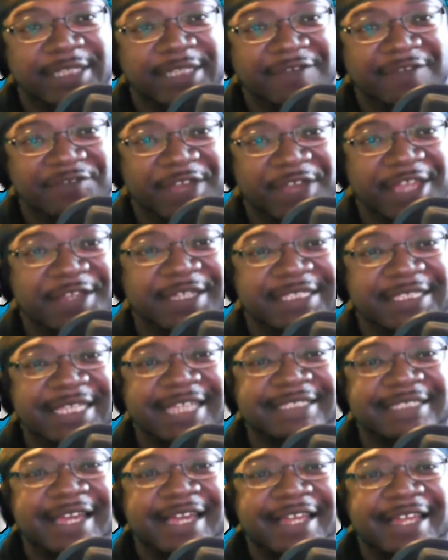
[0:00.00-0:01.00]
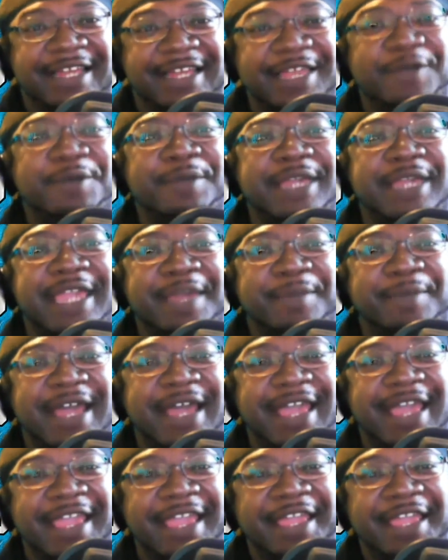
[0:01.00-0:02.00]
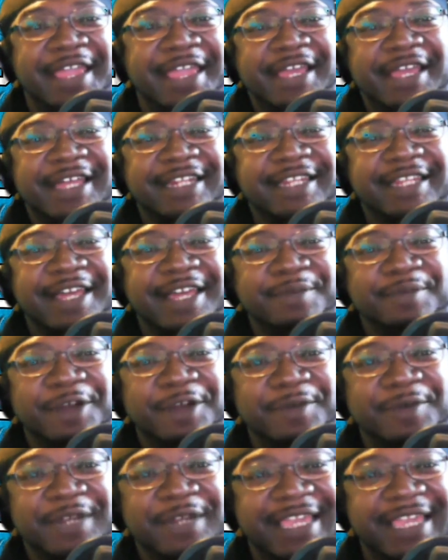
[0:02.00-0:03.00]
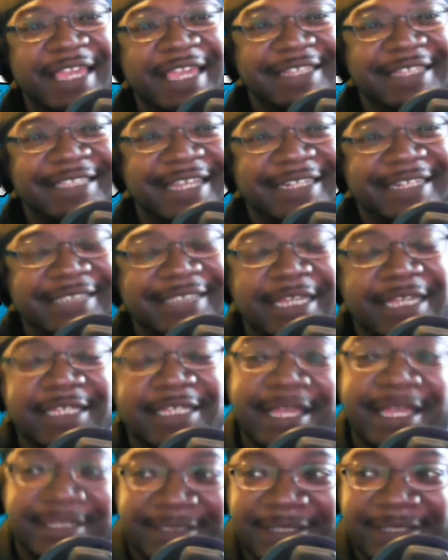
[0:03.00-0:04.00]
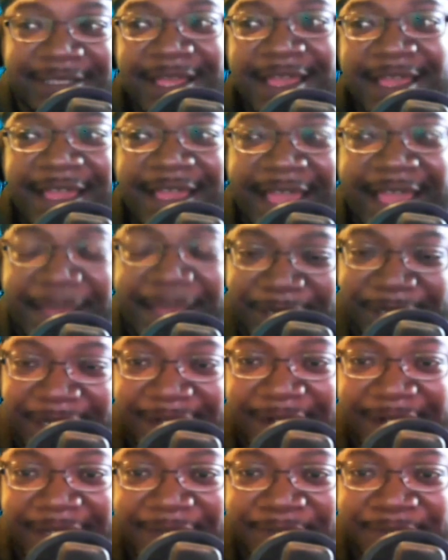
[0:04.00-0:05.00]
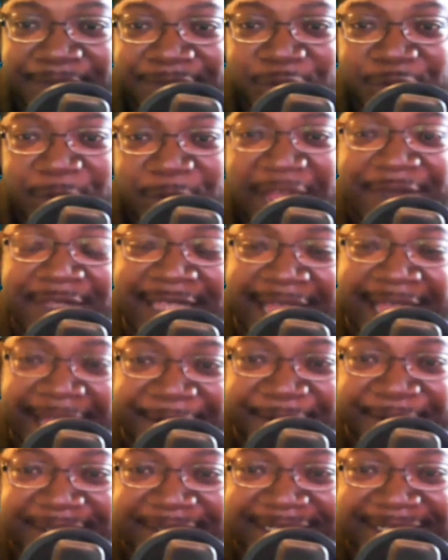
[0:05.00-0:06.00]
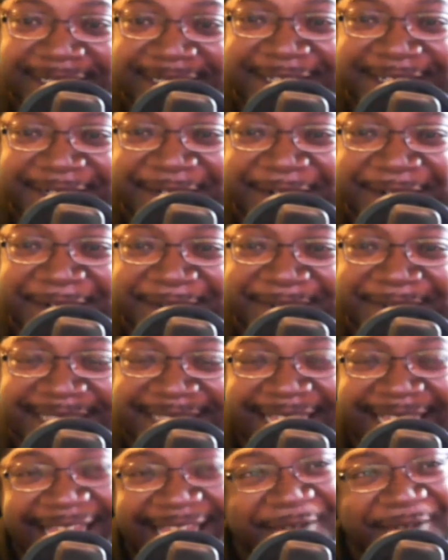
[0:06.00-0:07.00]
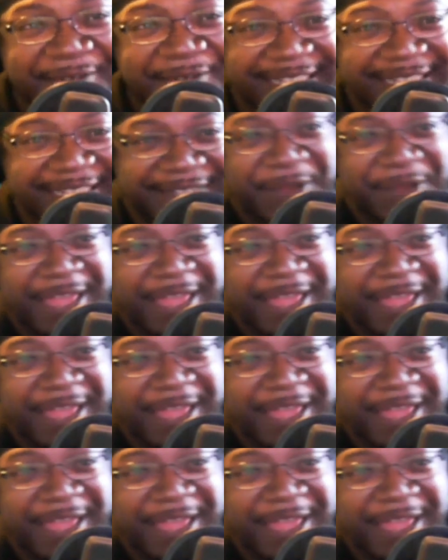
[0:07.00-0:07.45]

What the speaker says: I feel you. He says they will be MIA. Let them know we the kings of the site. Yes, absolutely. We have the title. You know what I'm saying? We do.